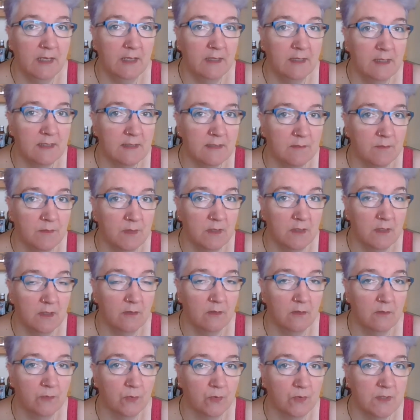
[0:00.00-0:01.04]
and that's something that a
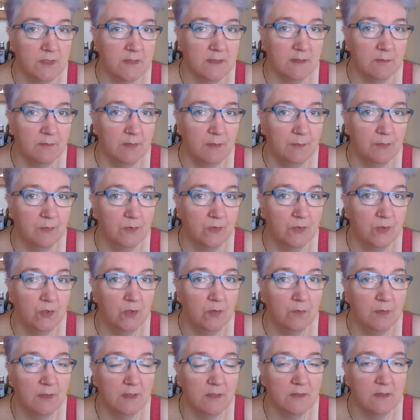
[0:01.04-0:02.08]
lot of autistic people do
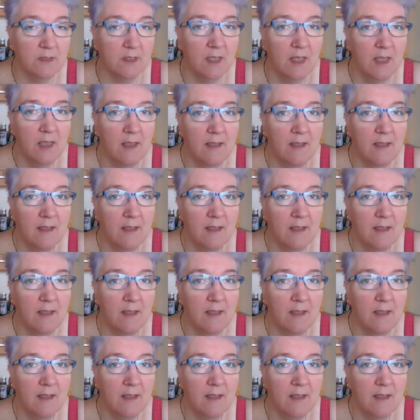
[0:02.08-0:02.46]
because it